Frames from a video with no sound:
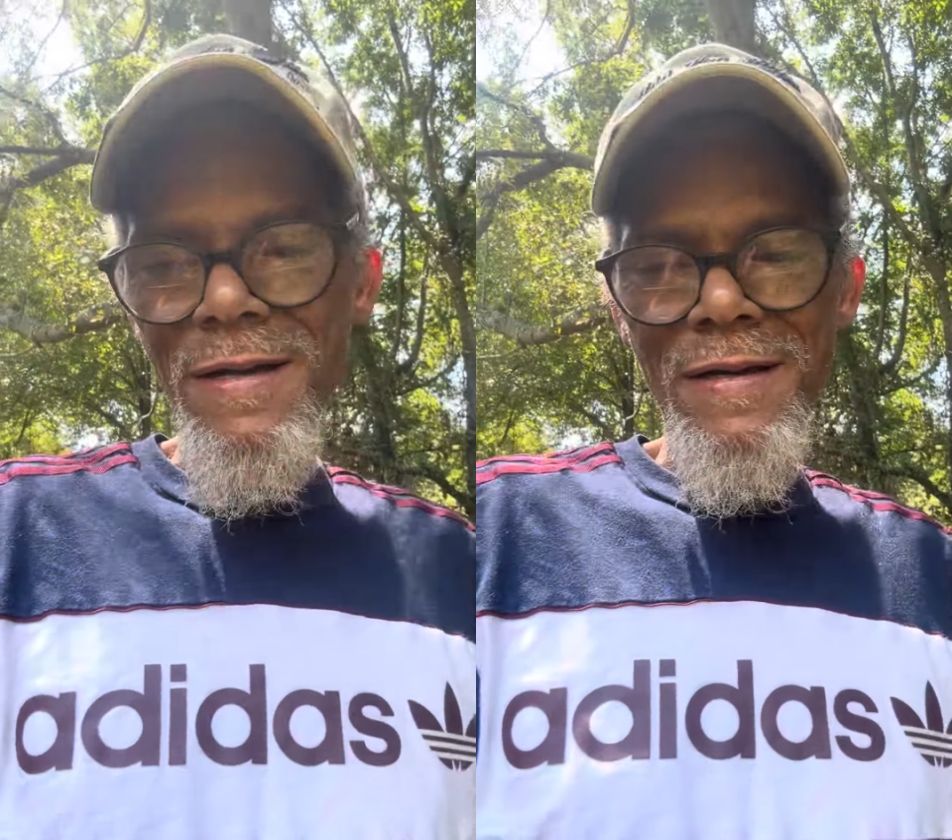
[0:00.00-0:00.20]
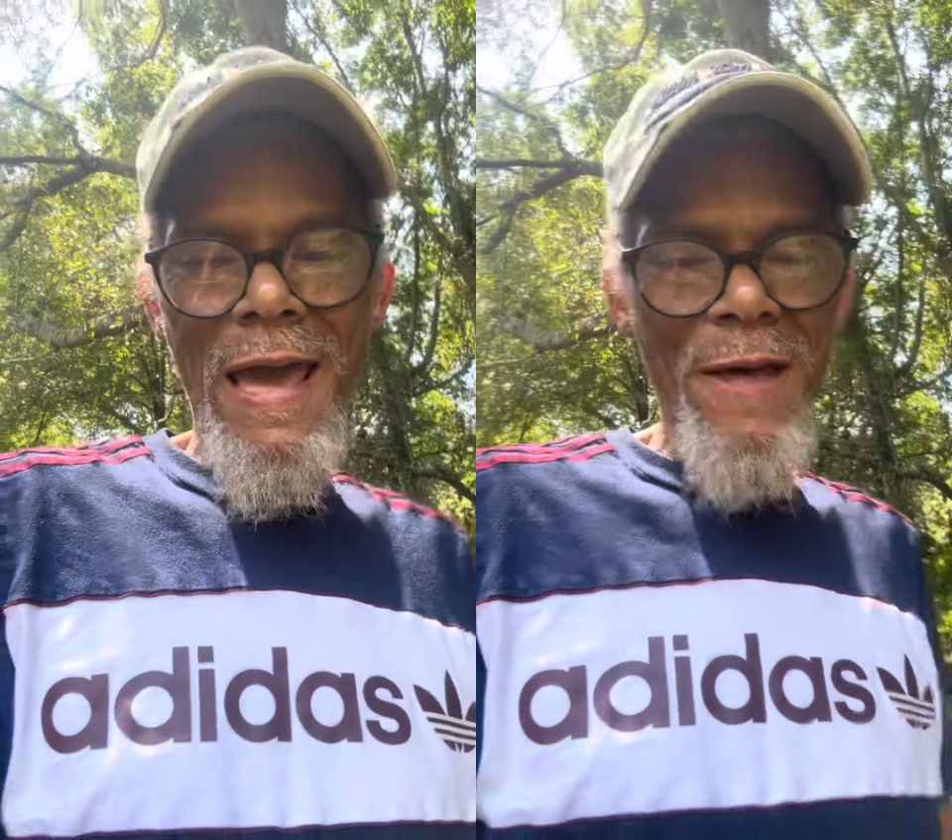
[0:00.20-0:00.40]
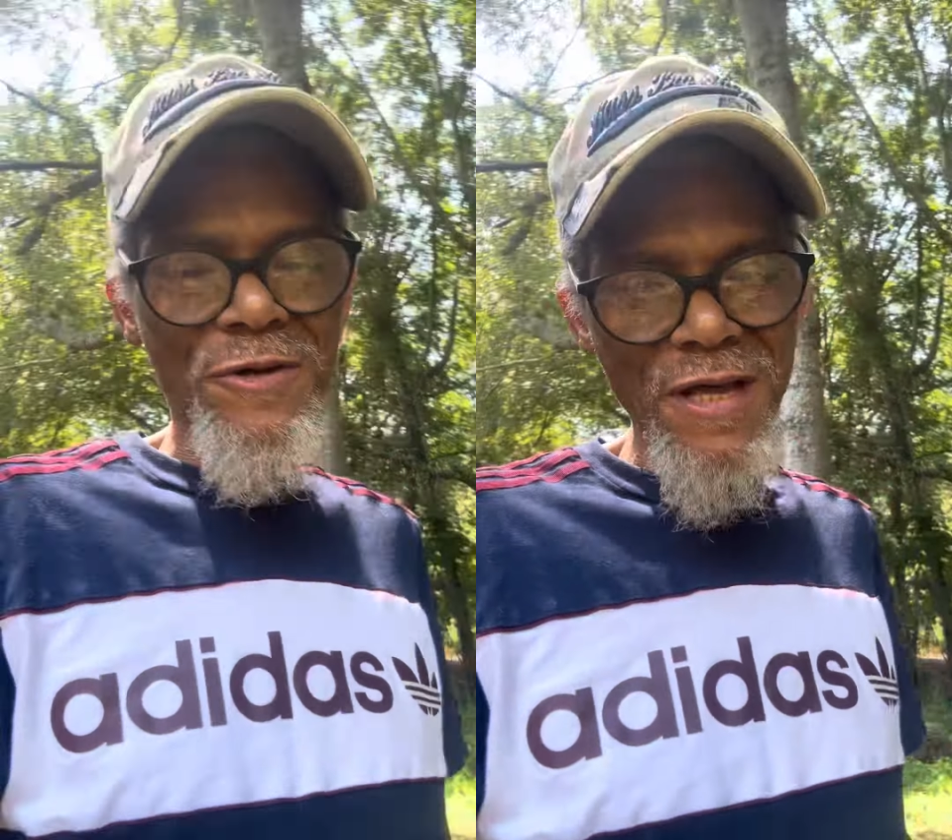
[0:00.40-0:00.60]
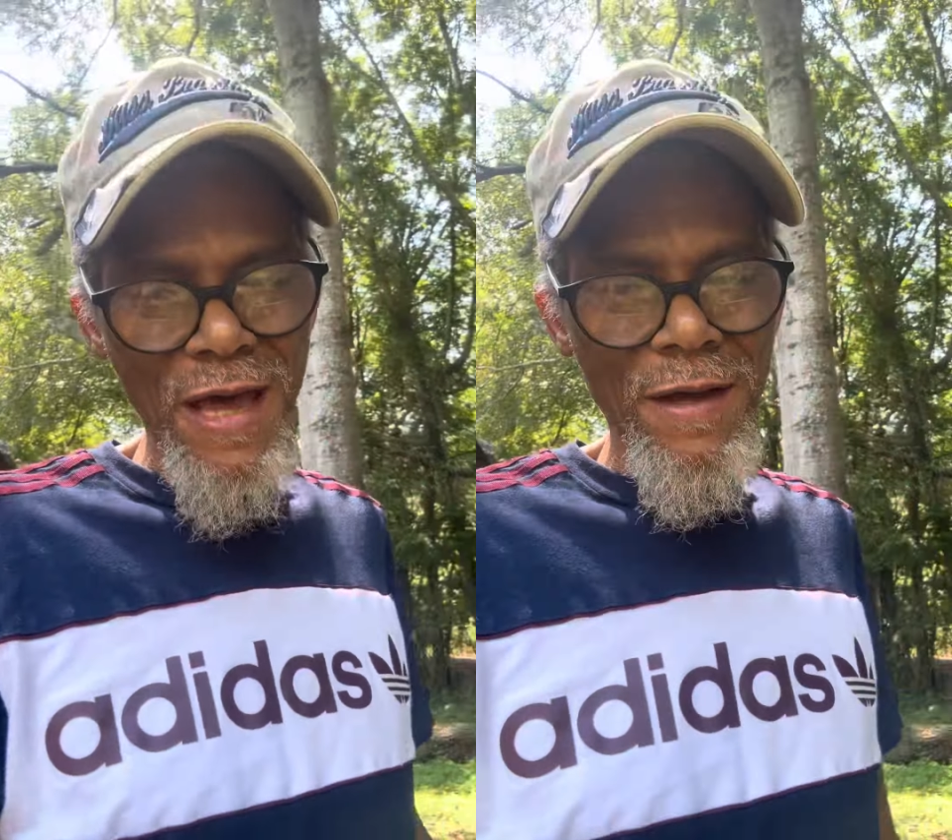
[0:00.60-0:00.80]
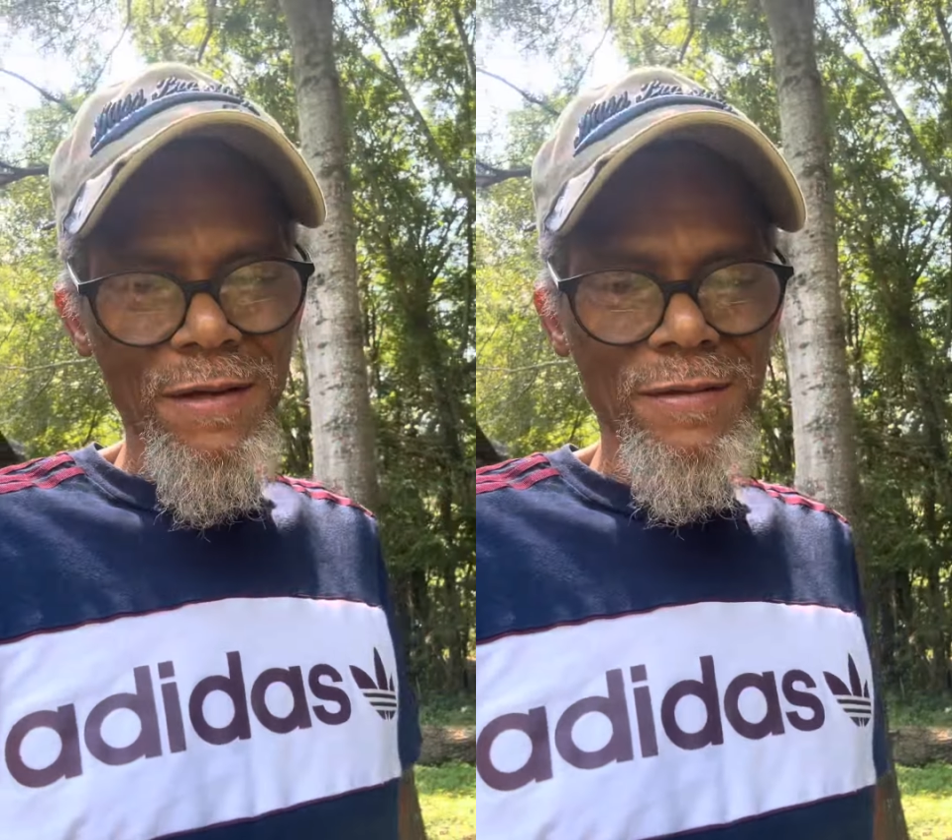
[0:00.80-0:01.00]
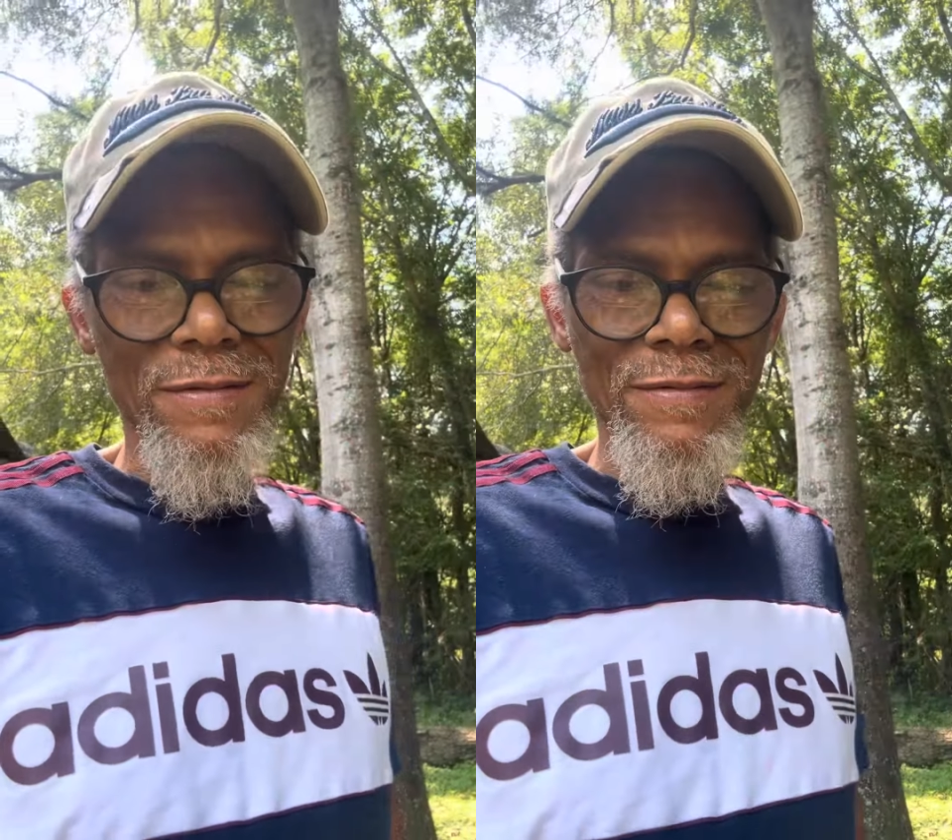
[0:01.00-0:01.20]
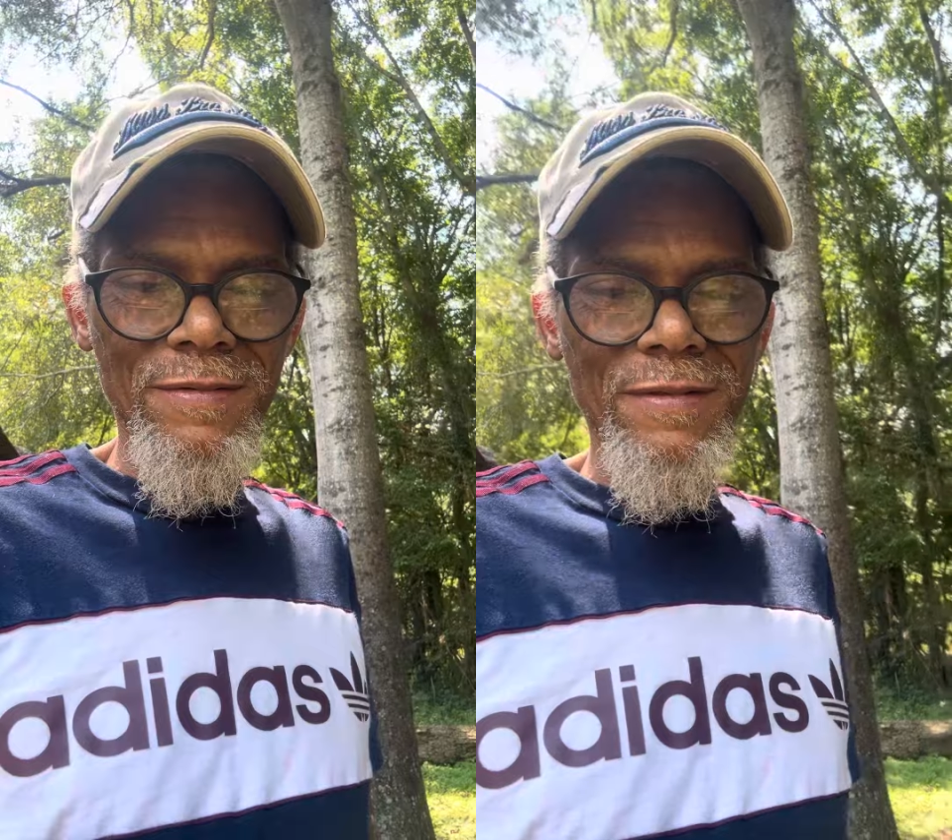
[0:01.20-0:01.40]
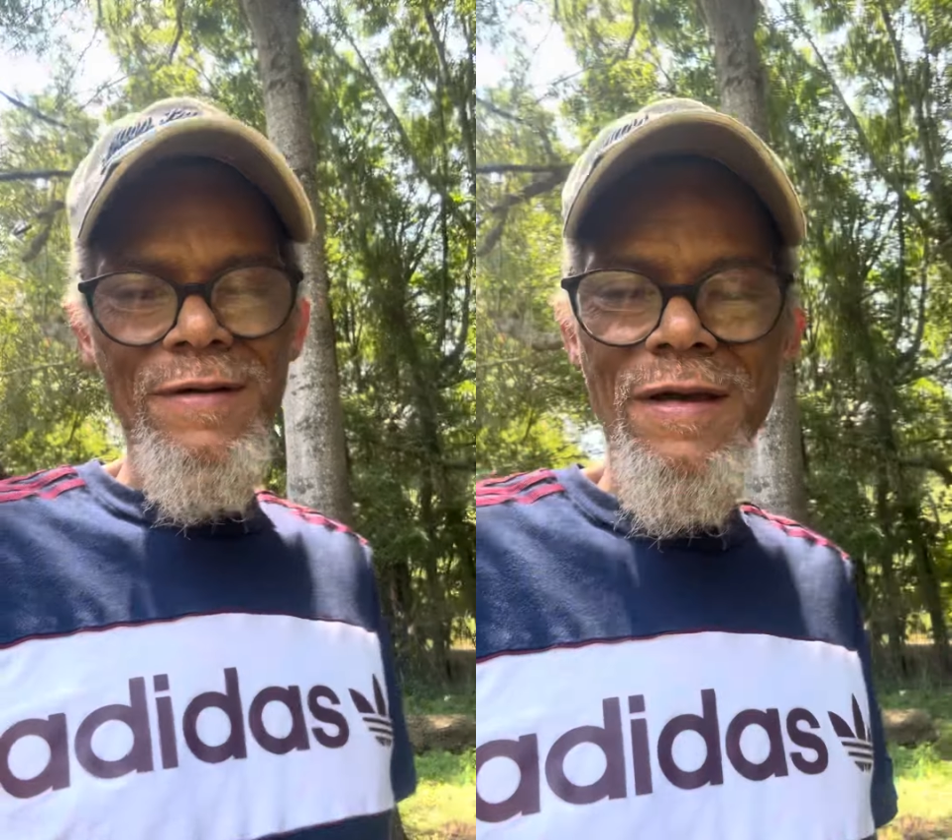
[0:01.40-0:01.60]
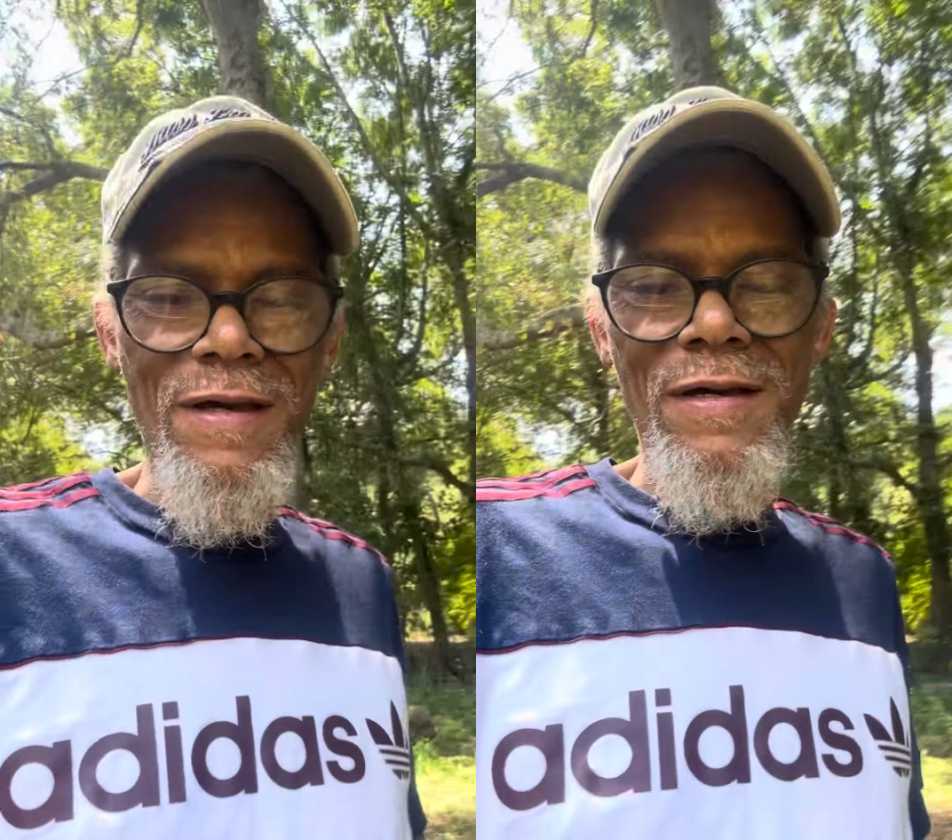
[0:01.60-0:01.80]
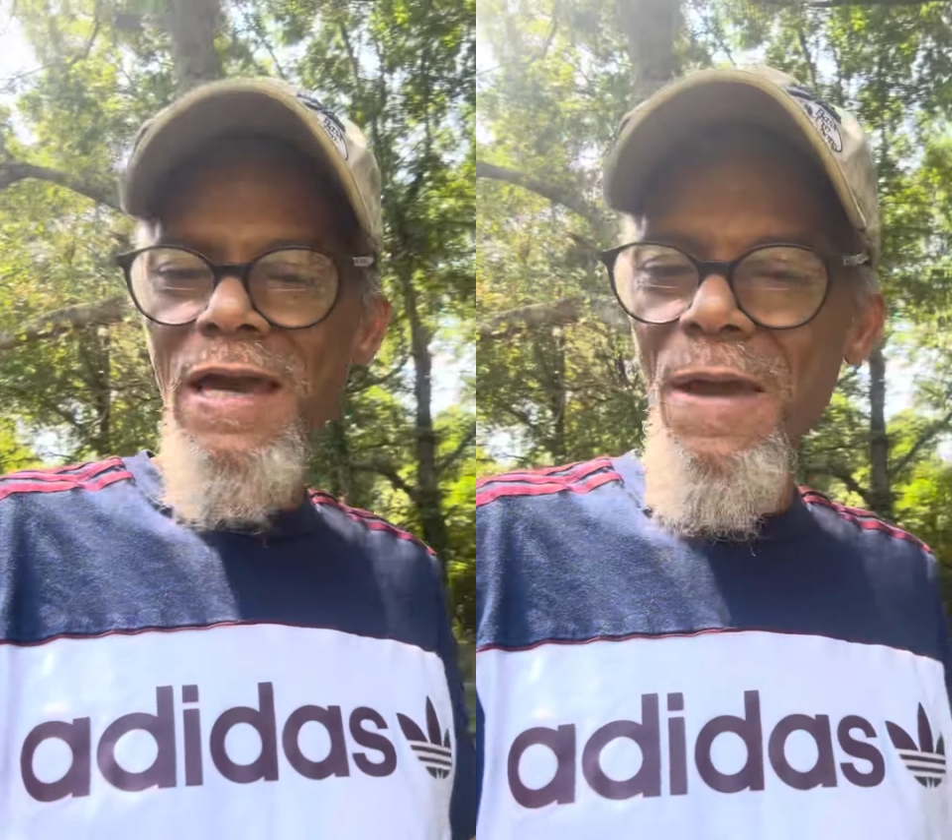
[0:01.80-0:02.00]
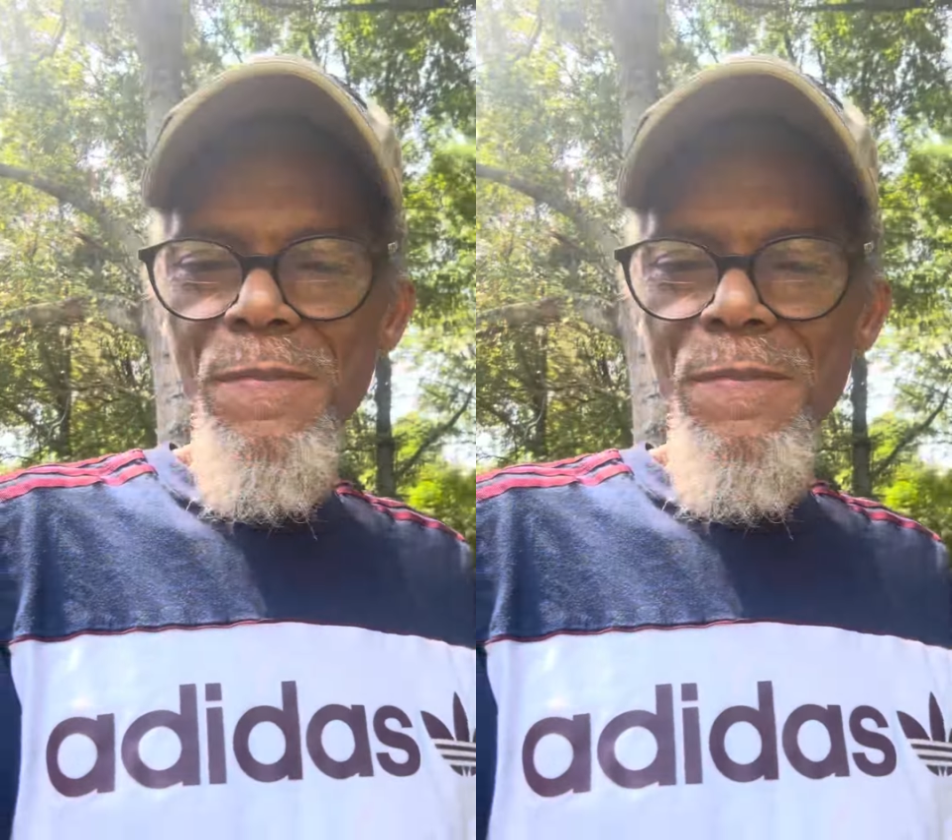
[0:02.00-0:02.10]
Got sick, can't